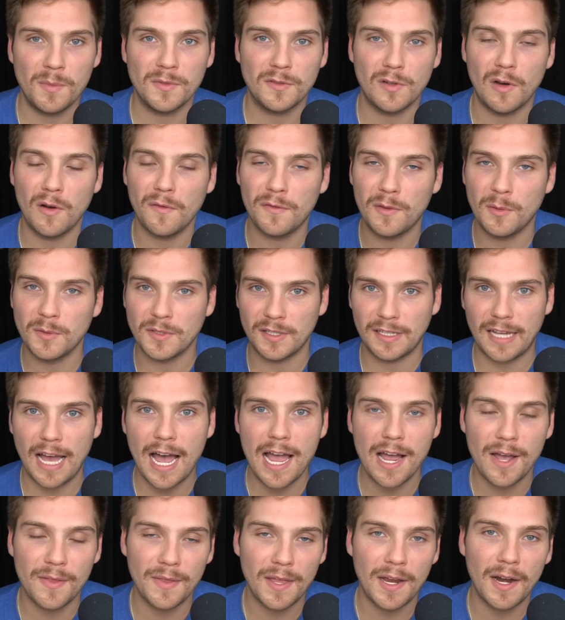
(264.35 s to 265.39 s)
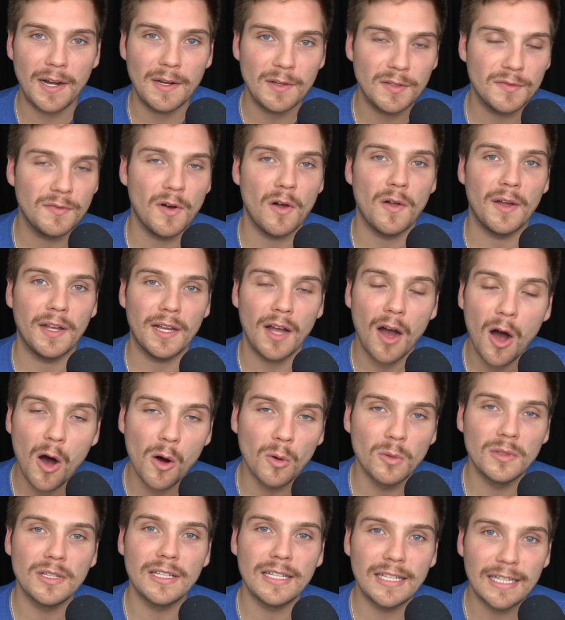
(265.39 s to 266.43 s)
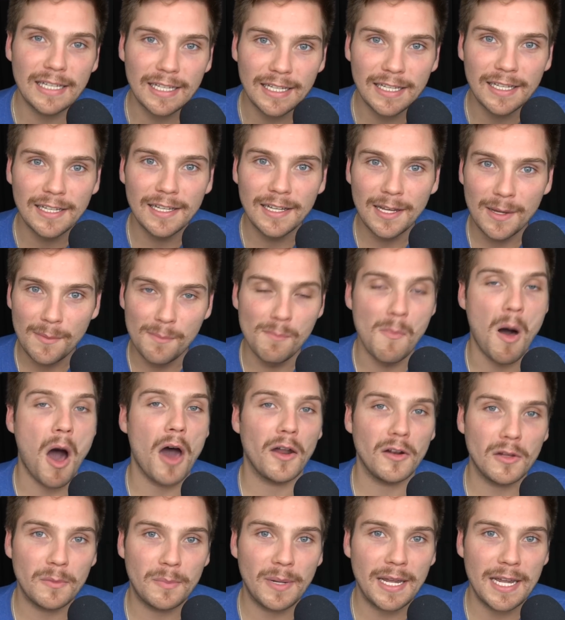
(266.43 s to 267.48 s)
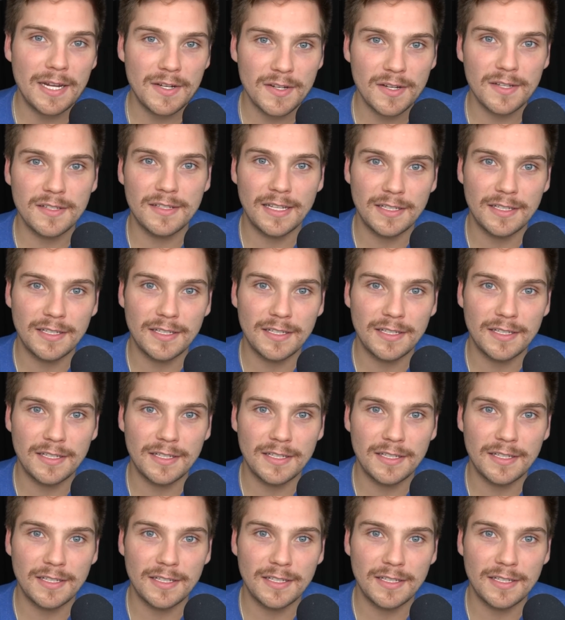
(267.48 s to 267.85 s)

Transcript: So if there was a guy on there and he's following only model pages,